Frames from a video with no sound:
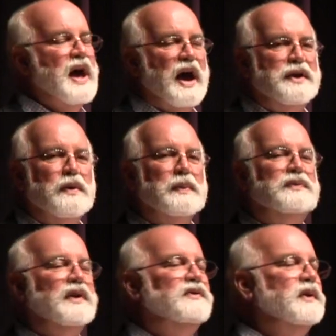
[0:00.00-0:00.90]
I knew him
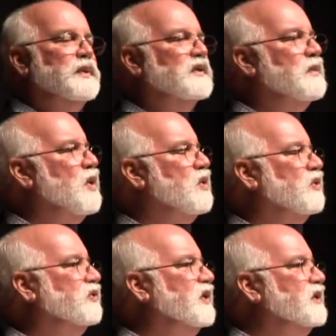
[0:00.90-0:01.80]
since he was a
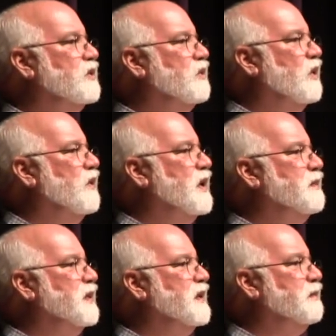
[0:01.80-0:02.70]
mocosito growing
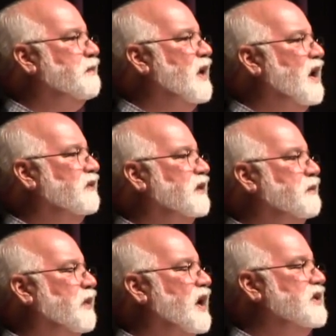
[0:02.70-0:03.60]
up in the housing
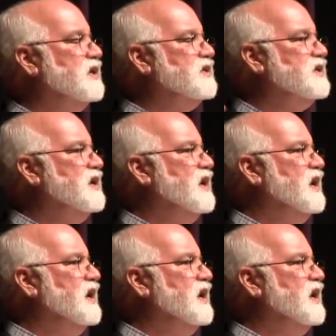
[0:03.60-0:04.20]
projects